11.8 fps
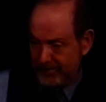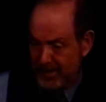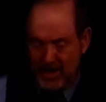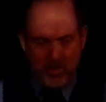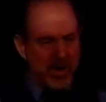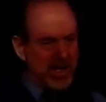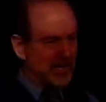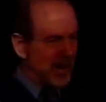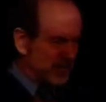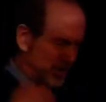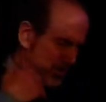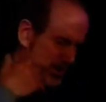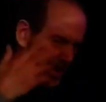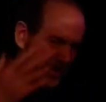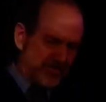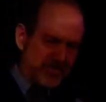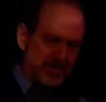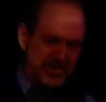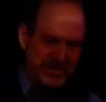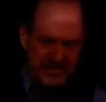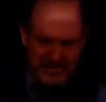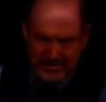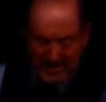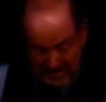And here I am, I'm going at it full
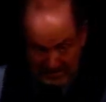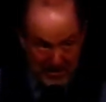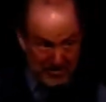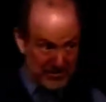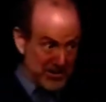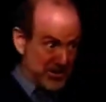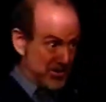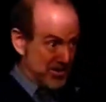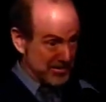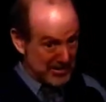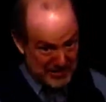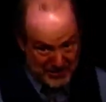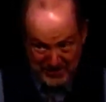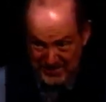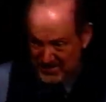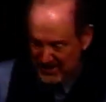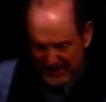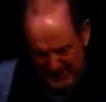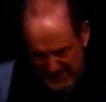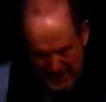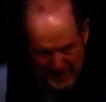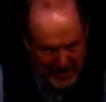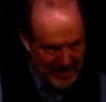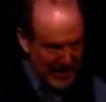tilt. I love to talk, as you can see.
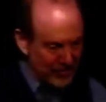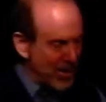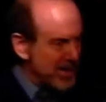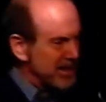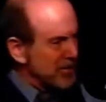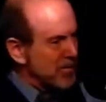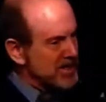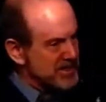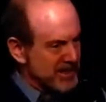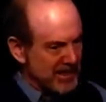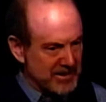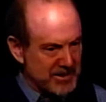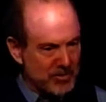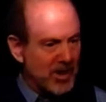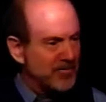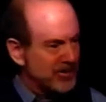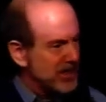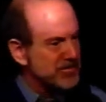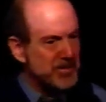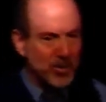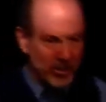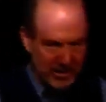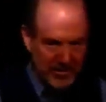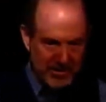And right in mid-sentence, Ralph gives me
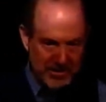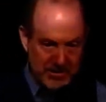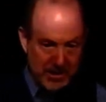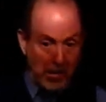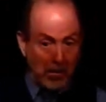one of these.